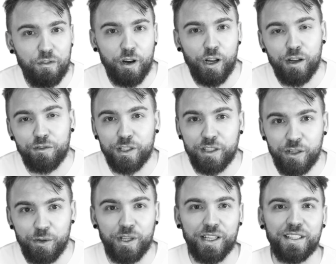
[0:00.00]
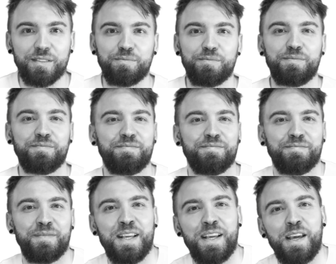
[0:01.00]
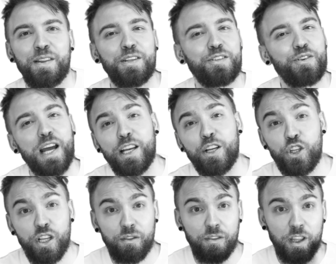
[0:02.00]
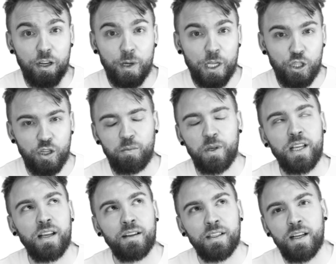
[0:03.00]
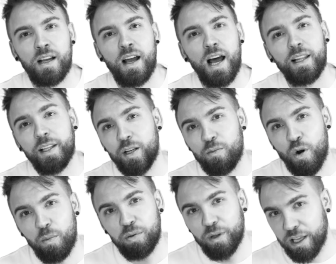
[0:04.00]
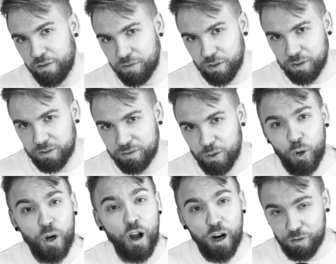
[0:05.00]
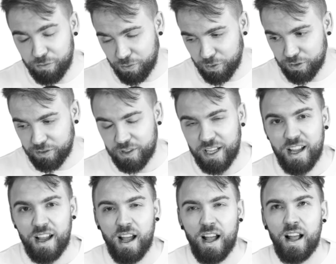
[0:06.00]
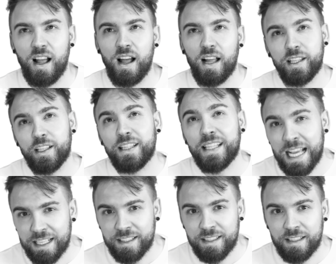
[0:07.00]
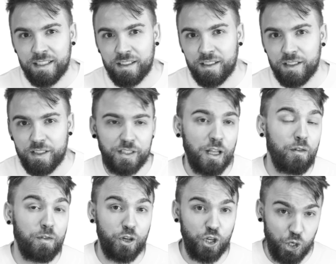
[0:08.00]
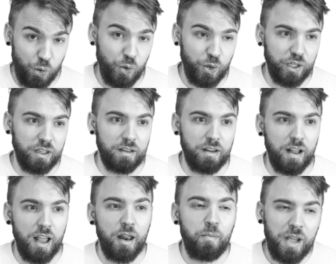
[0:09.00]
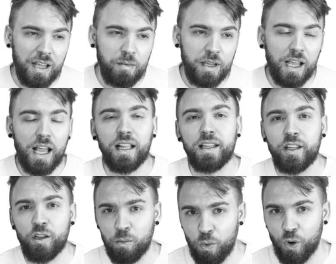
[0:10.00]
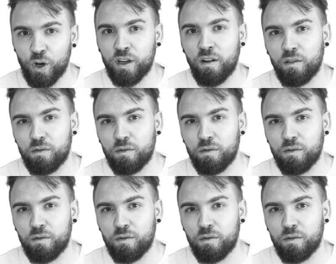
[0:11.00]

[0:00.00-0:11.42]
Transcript: very often, do ya? The strategy of theory should be a little more playful or artful, a little less self-assured, and maybe a little more